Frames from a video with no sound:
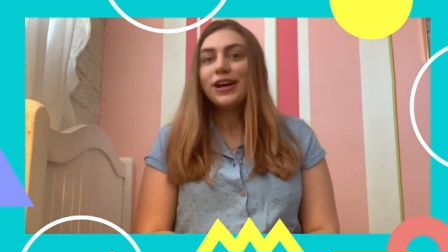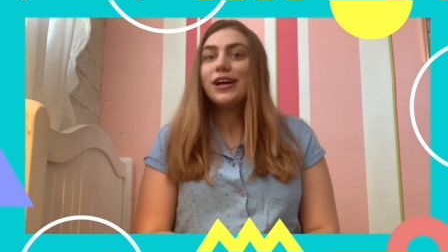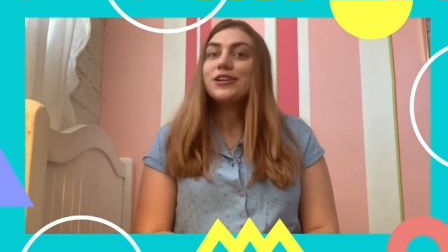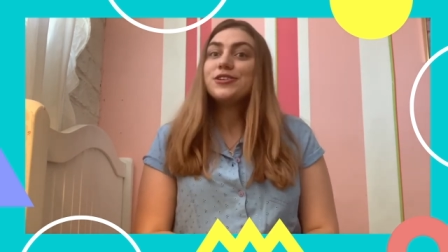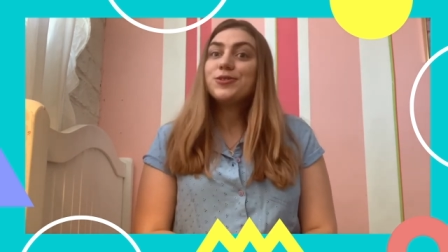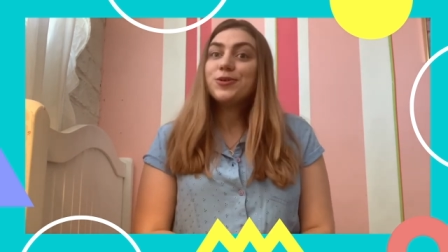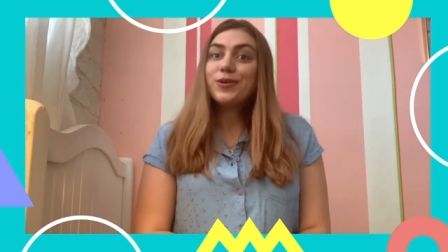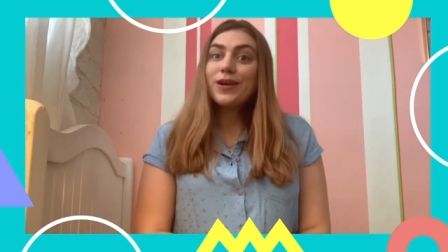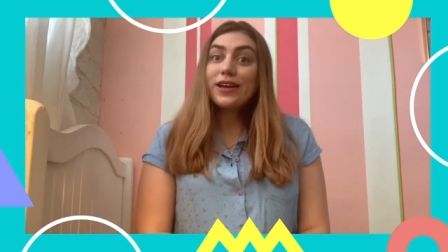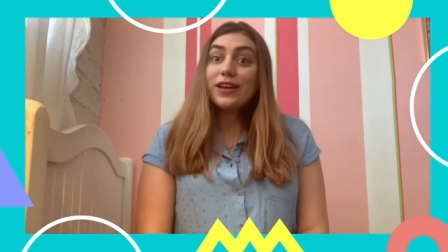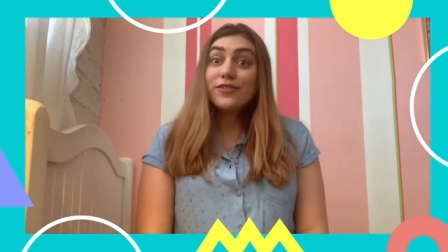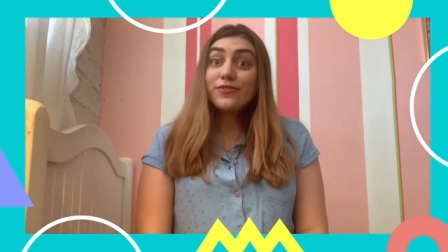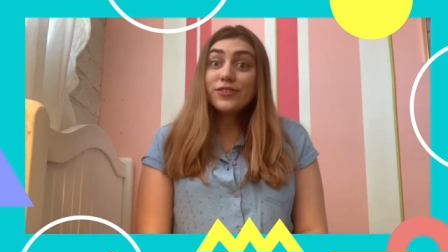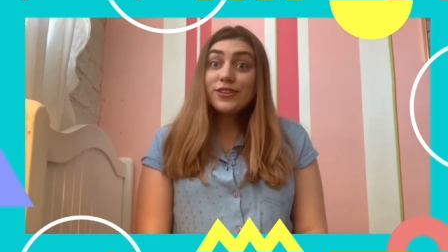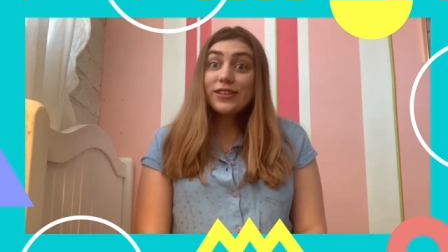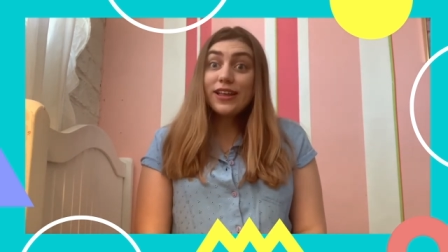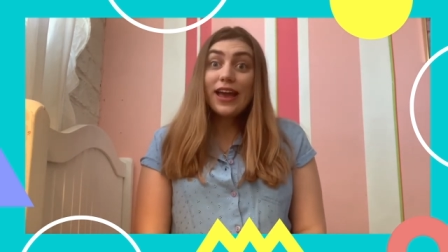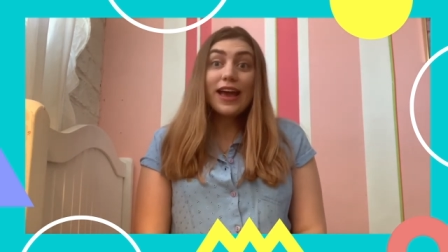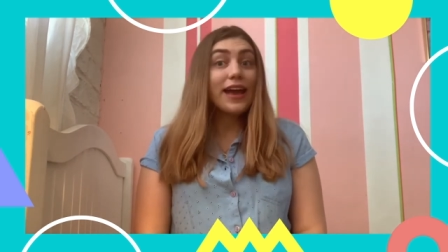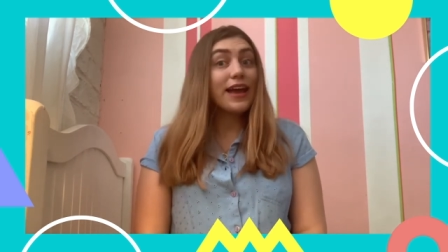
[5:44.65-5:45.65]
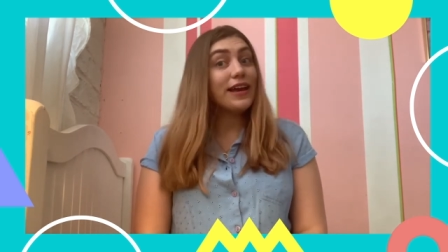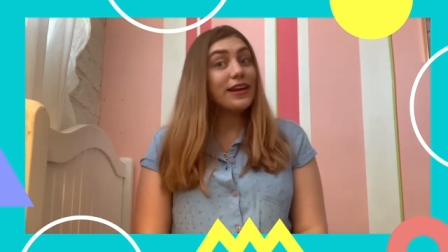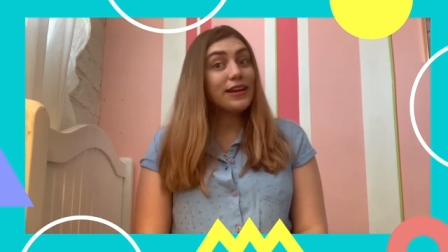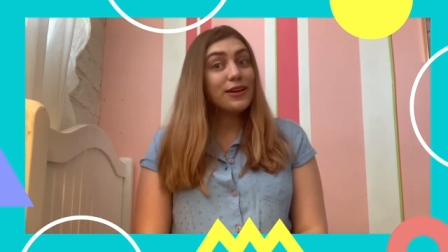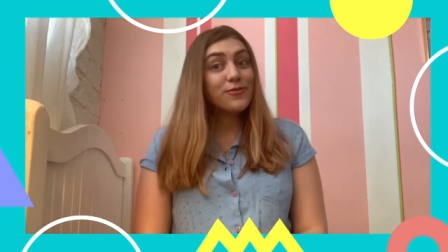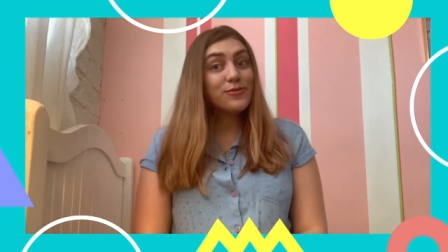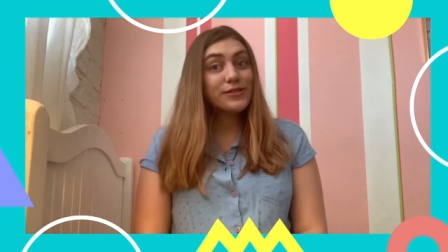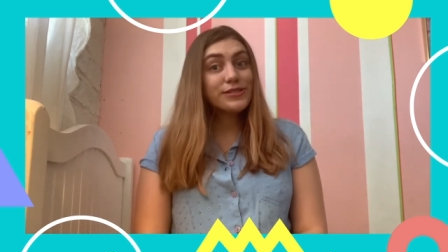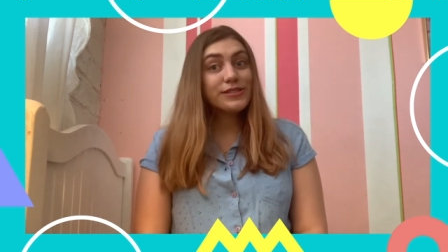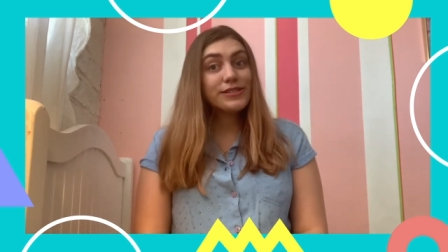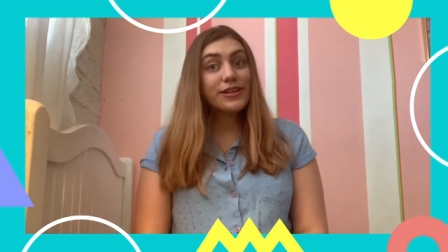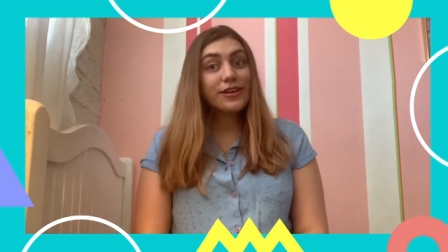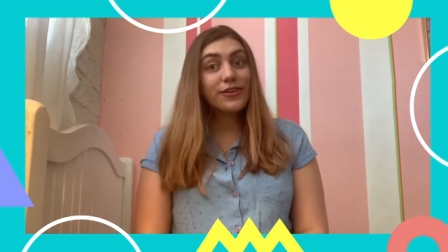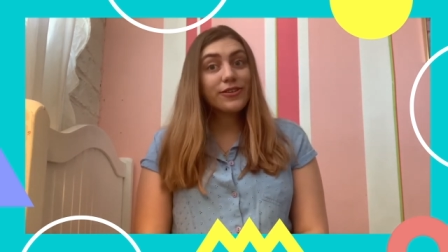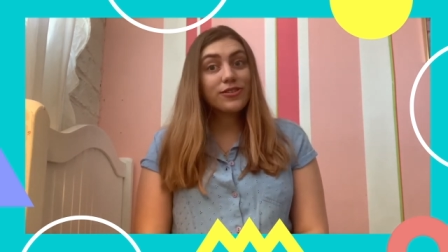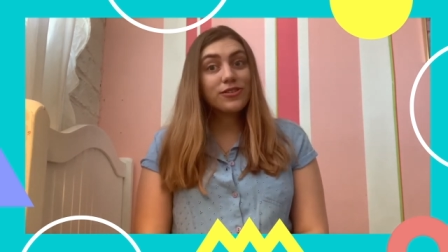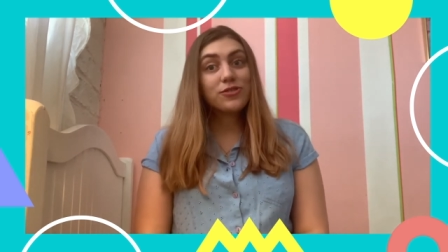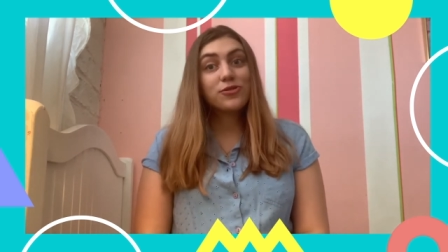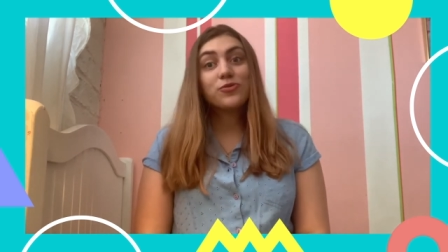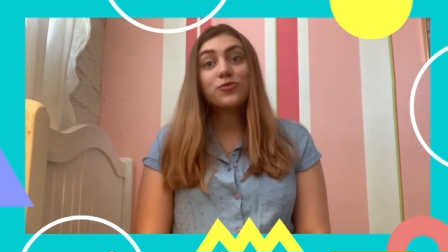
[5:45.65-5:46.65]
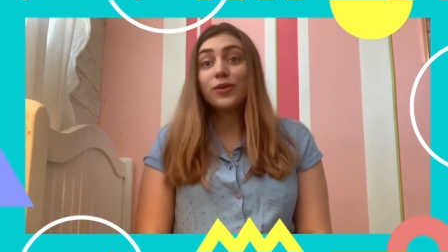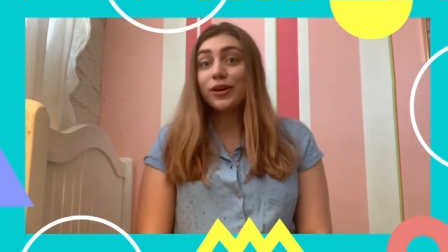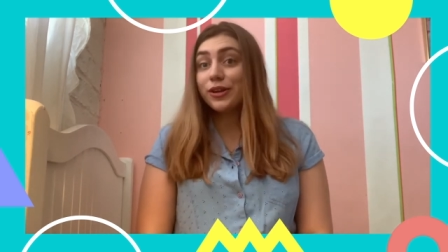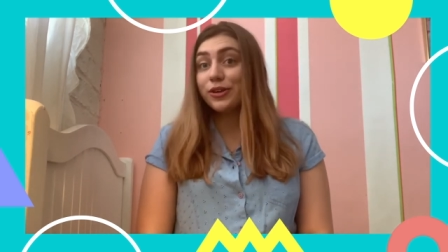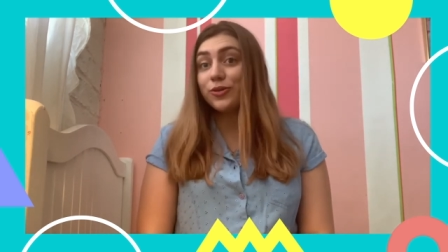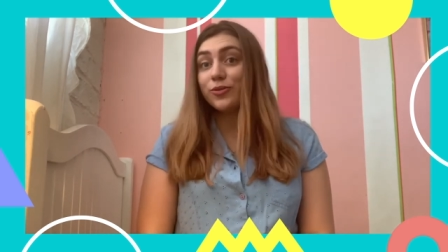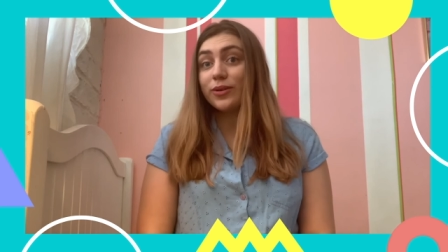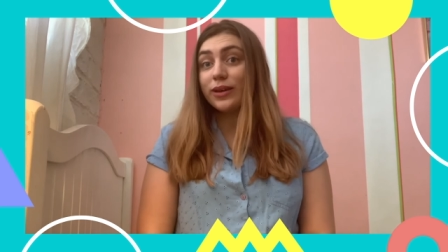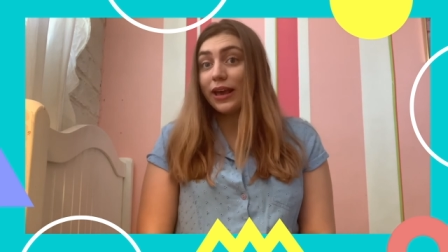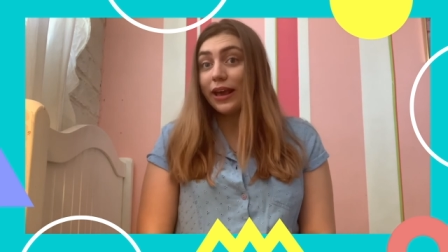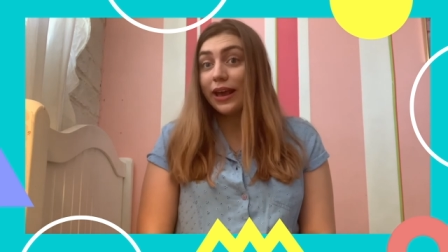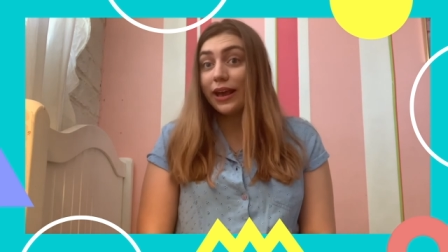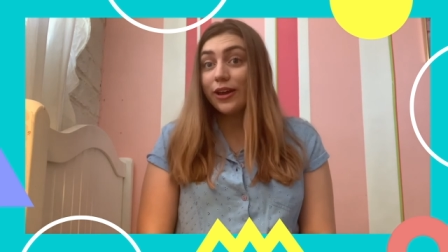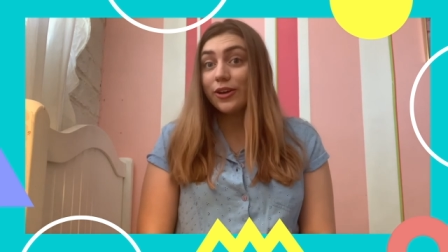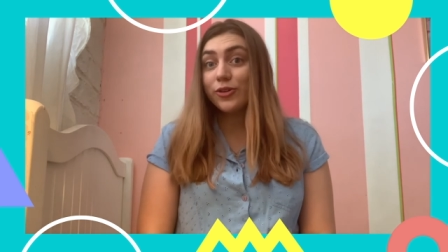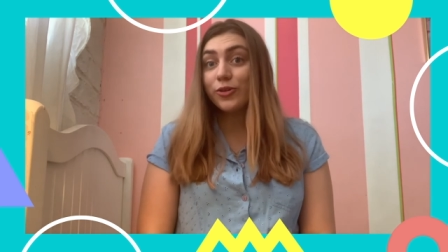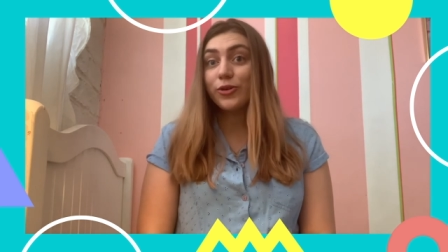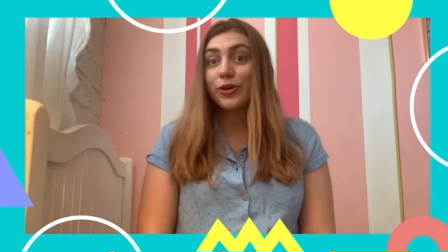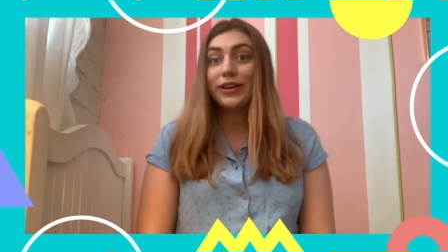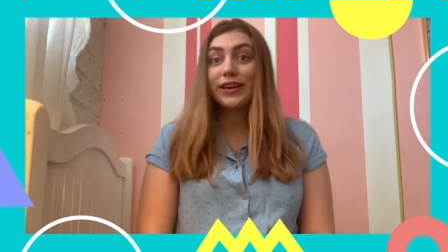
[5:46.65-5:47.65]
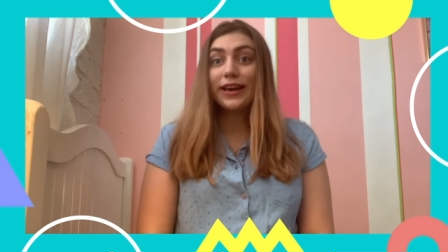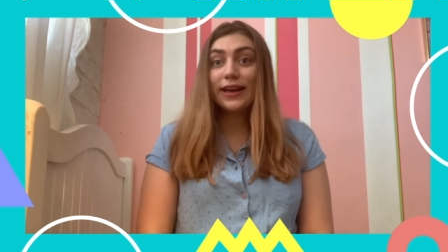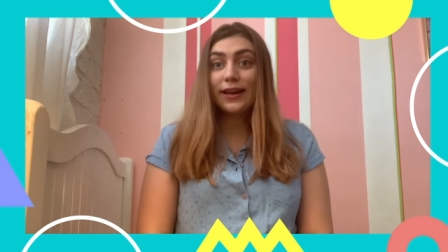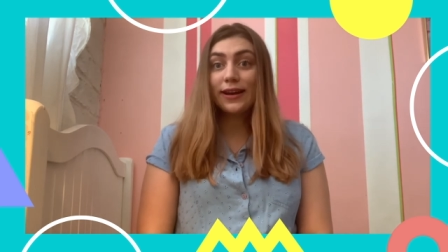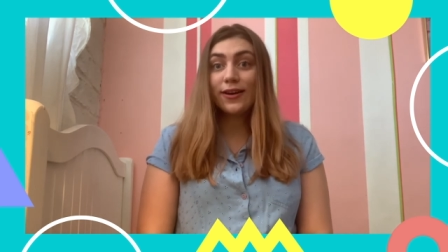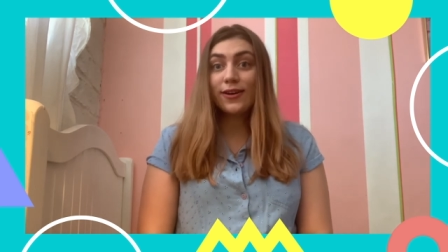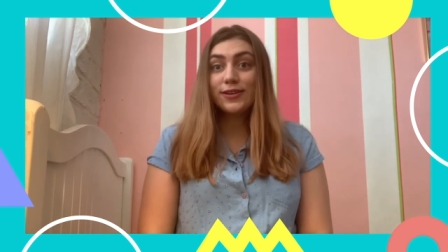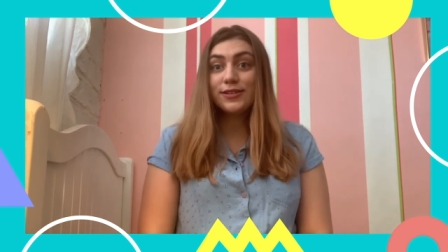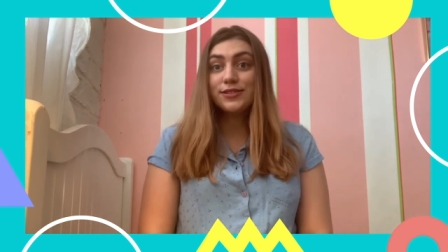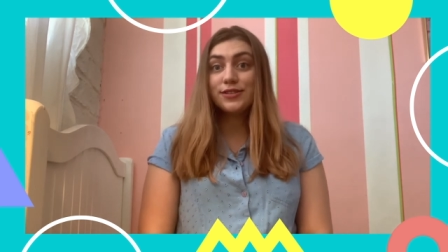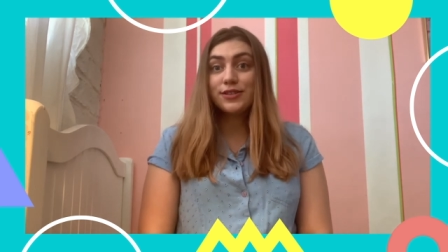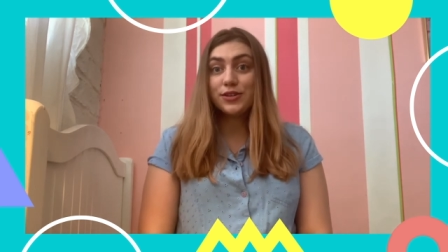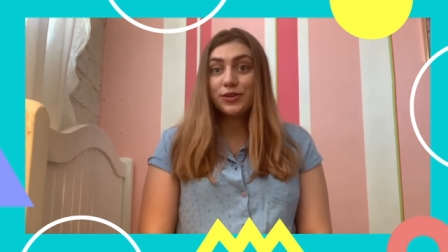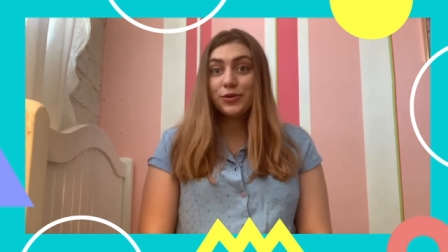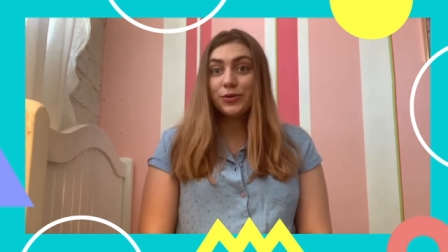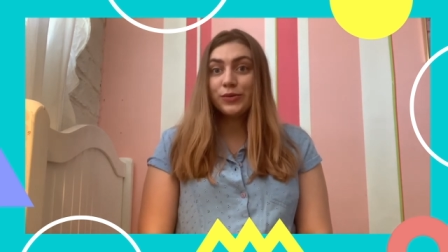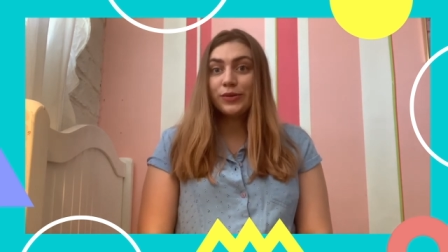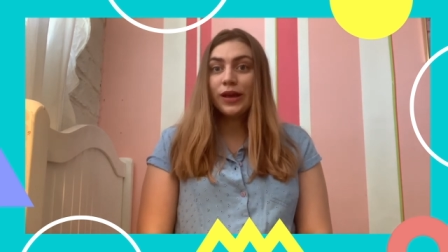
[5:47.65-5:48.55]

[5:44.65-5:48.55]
Don't ever let anyone tell you what you can or cannot do.